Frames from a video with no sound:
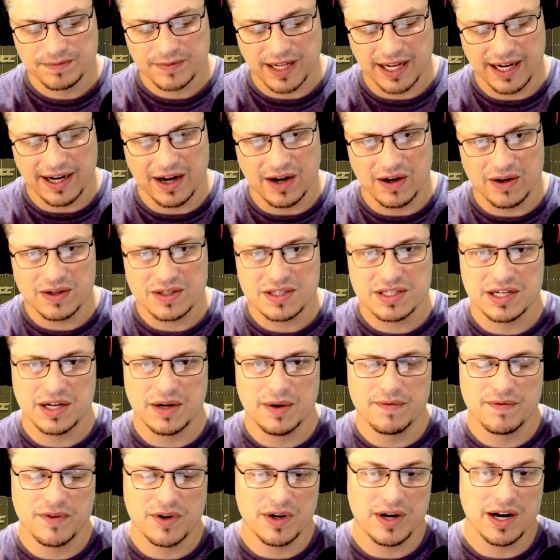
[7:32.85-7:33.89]
And also,
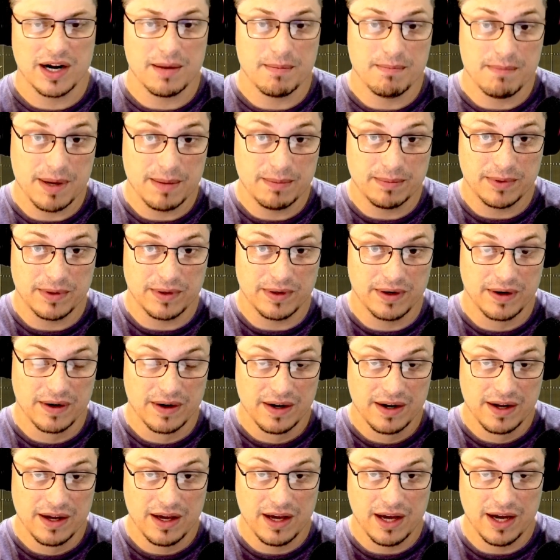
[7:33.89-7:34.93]
if you're not a member
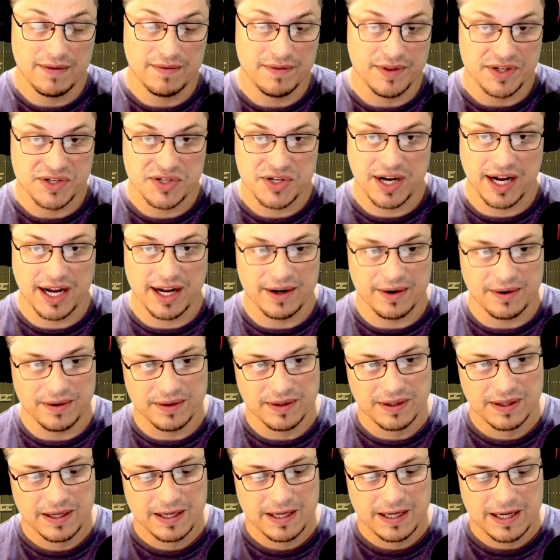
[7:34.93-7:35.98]
of the channel,
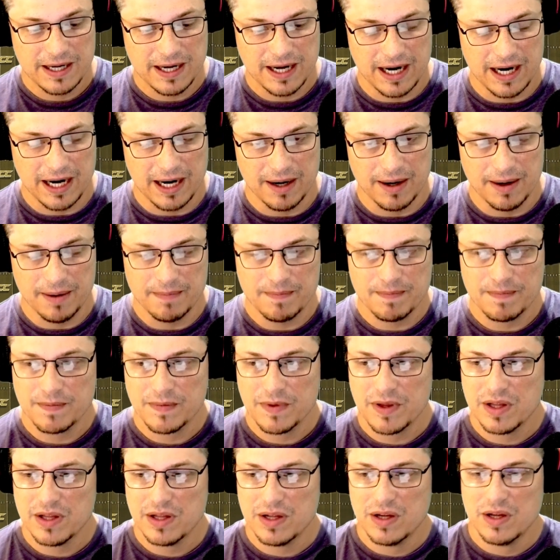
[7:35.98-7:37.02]

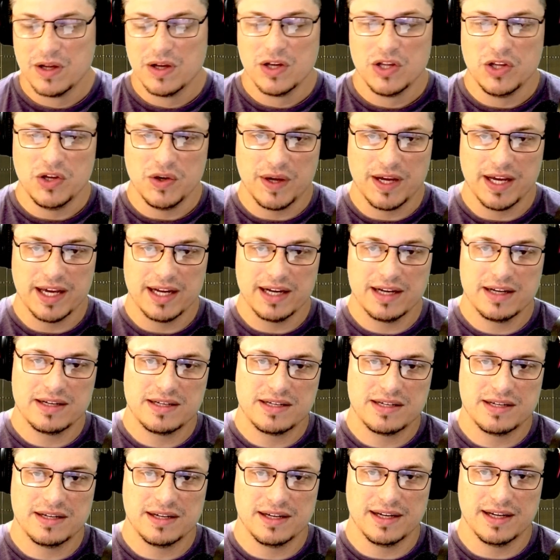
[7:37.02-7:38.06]
you get
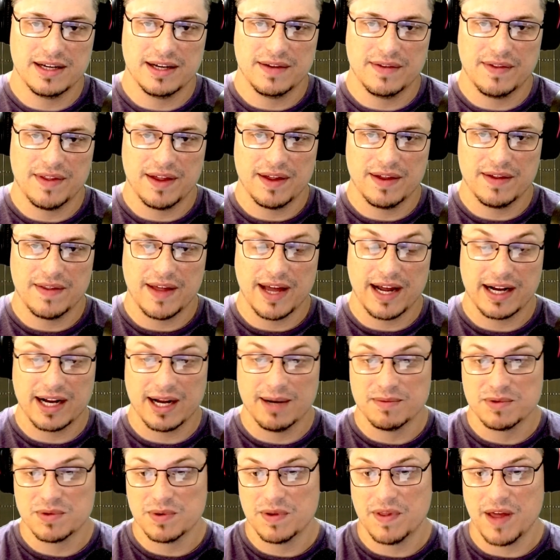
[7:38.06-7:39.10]
to that
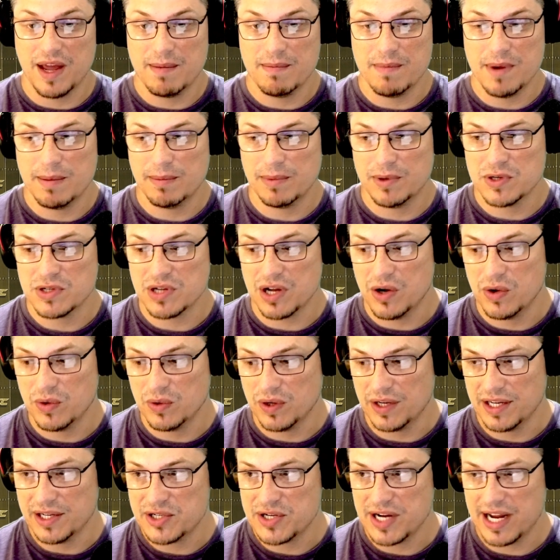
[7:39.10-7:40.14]
comes with a
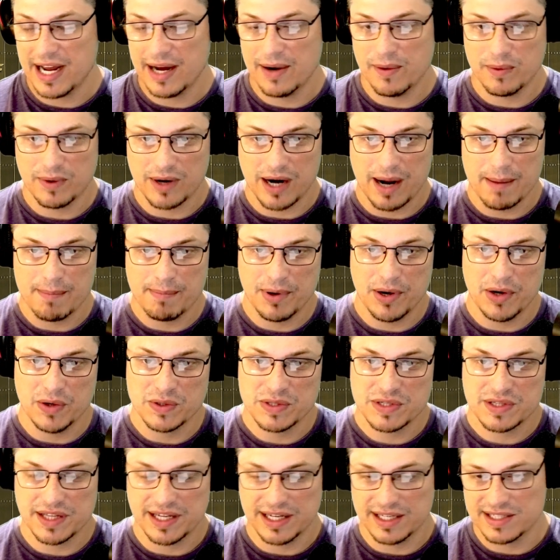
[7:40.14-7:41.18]
members-only chat where I
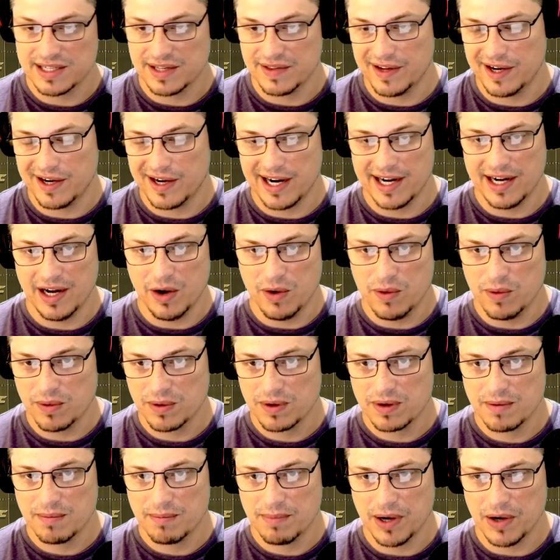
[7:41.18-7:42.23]
post things in there I
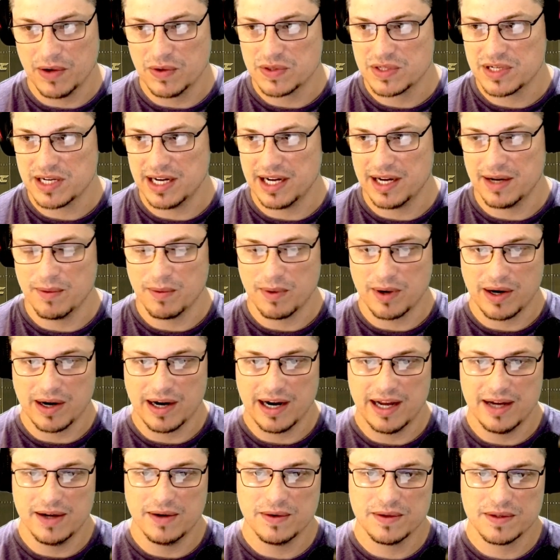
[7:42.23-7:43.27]
don't post anywhere
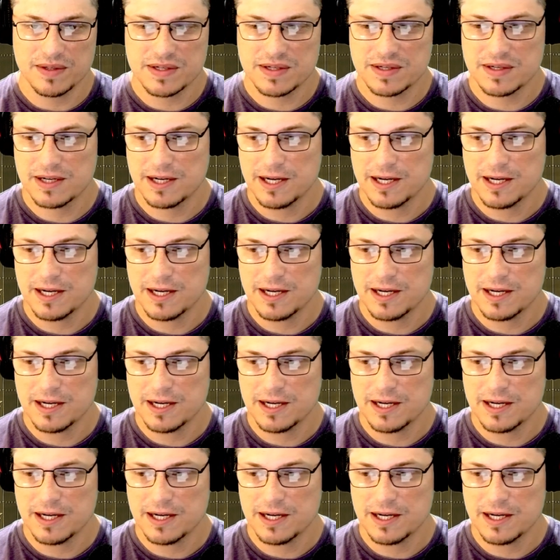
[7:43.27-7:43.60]
else.